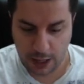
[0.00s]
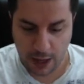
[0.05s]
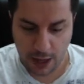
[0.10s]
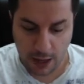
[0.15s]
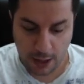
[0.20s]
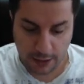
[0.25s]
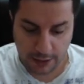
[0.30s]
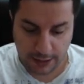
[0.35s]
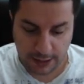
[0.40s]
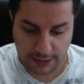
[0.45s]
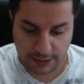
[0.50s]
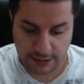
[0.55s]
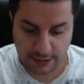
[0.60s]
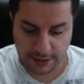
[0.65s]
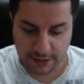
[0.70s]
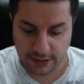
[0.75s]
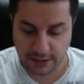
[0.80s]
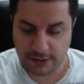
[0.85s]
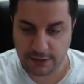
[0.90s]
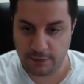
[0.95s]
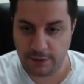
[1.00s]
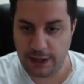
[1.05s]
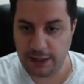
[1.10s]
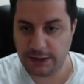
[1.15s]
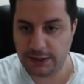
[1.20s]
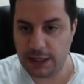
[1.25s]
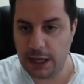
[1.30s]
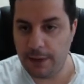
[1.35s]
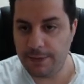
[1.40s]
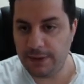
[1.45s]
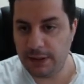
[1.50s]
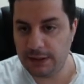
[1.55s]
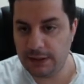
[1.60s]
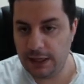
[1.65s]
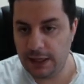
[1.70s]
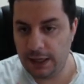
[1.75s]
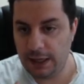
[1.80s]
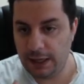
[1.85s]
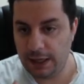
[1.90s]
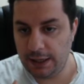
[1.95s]
Yes, this ranks up
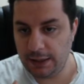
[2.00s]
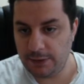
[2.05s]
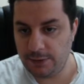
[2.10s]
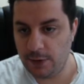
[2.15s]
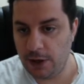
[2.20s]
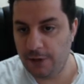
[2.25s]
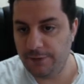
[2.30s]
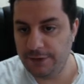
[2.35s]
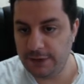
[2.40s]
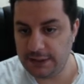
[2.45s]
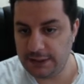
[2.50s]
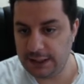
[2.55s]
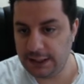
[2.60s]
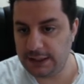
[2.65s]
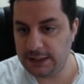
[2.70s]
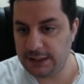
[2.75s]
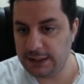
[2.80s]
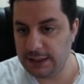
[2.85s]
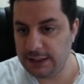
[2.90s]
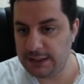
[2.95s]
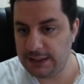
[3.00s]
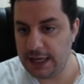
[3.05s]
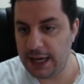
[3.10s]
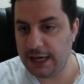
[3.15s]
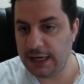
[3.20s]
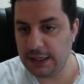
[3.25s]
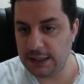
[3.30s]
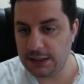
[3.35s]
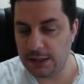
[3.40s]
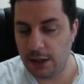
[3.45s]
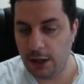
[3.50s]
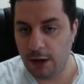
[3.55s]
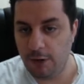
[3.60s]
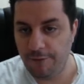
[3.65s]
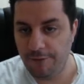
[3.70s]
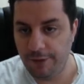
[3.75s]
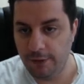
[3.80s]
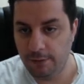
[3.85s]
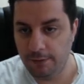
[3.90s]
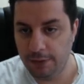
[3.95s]
at 12 and 16 seconds
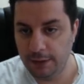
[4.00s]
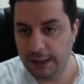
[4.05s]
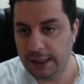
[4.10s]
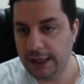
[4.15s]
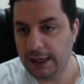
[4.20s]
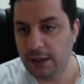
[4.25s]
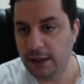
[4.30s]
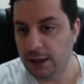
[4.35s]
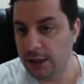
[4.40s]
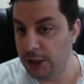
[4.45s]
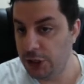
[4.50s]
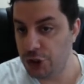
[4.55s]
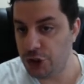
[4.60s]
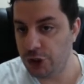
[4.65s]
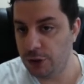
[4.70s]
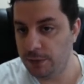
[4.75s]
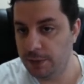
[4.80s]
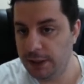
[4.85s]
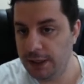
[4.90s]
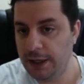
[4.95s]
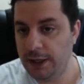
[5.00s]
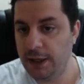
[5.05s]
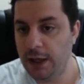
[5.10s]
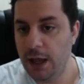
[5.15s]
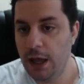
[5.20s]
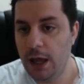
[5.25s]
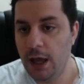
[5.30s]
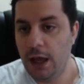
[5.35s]
of the initial bleed,